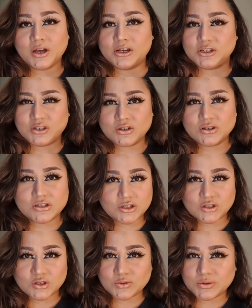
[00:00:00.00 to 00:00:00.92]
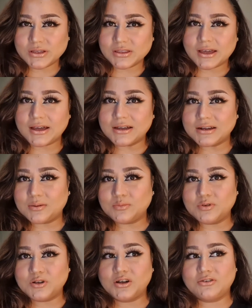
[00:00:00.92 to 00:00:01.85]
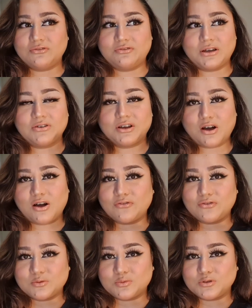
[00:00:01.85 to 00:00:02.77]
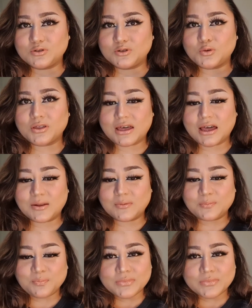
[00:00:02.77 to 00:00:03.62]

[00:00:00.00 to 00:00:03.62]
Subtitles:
used to doing that. I'm not very comfortable doing that.